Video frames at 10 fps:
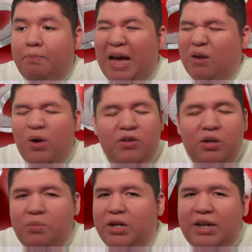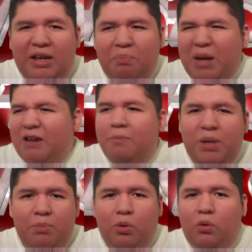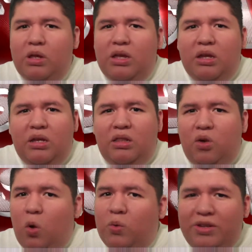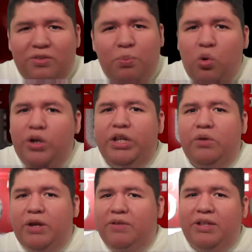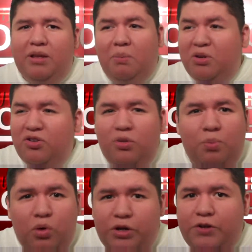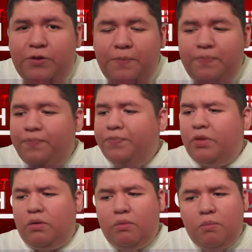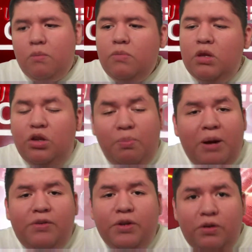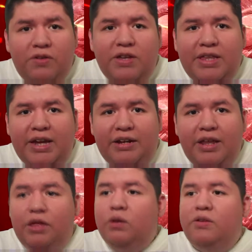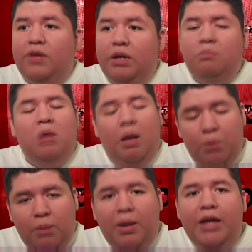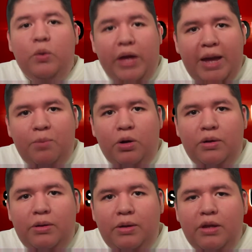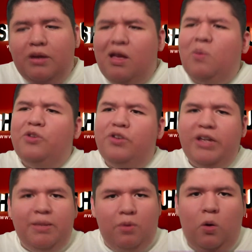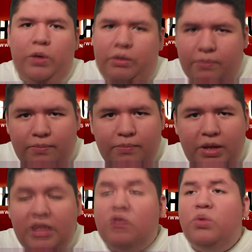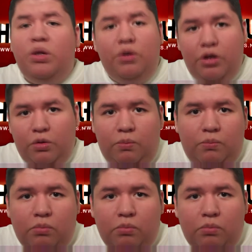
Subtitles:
background of community, like backup people, they're always supporting you and everything. A bunch of supporters. Your parents are going to see that. And they're going to say, I'm going to buy you a camera. Because I want you to keep going. And that's what they're going to do.